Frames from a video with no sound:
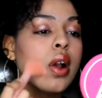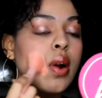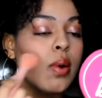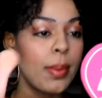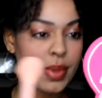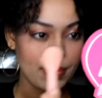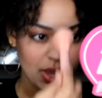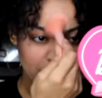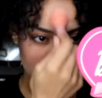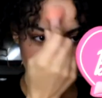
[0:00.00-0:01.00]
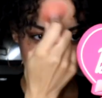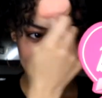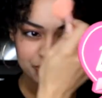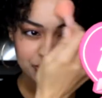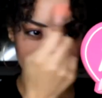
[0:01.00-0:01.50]
around my mouth.
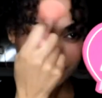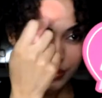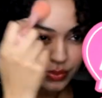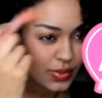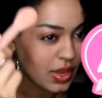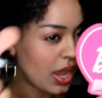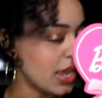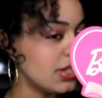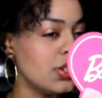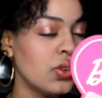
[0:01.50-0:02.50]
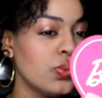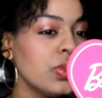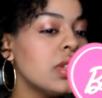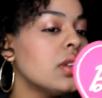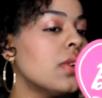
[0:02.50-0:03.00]
I don't
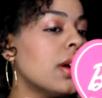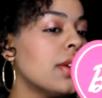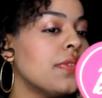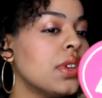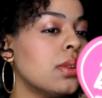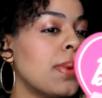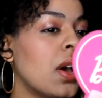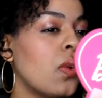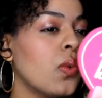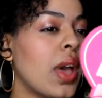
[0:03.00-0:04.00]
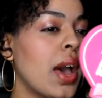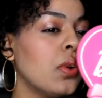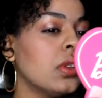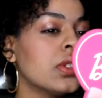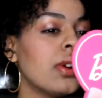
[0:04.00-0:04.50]
really know how I feel about how
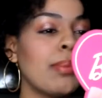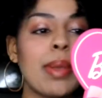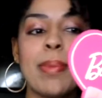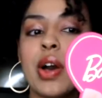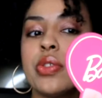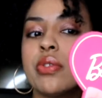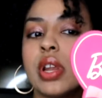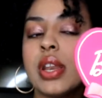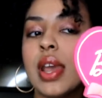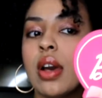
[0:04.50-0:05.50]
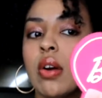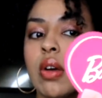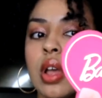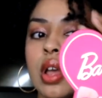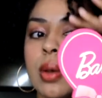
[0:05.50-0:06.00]
it looks around my mouth right now,
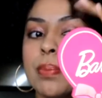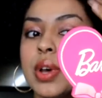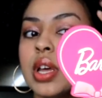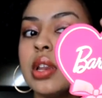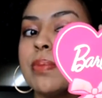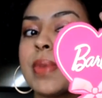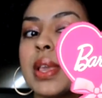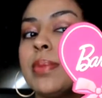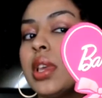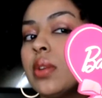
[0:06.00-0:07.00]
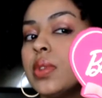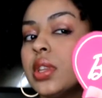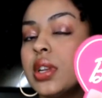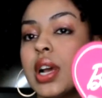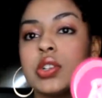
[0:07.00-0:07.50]
but maybe with the
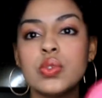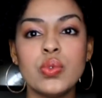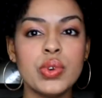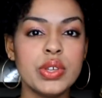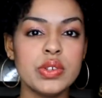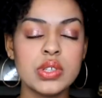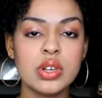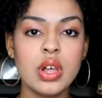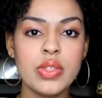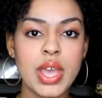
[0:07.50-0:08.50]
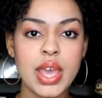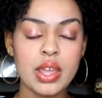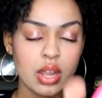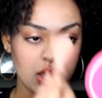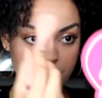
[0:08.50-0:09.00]
natural oils and all that,